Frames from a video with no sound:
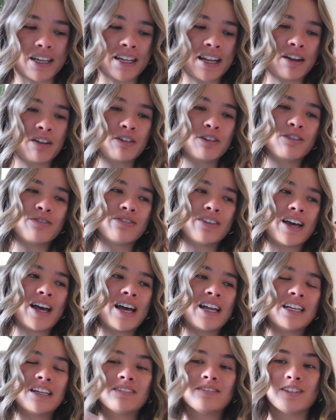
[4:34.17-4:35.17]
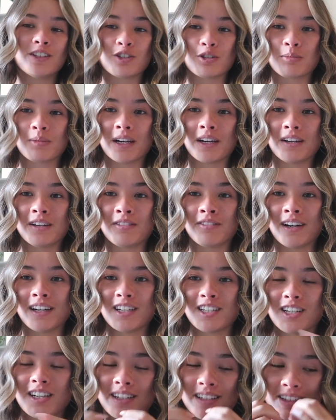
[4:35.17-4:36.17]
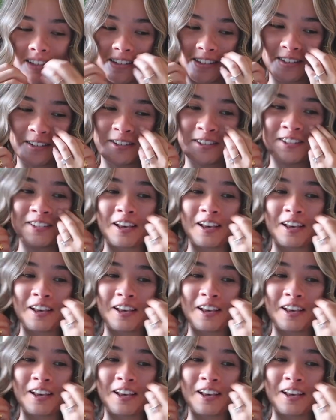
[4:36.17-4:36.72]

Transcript: And I don't know if any of these are my right shades,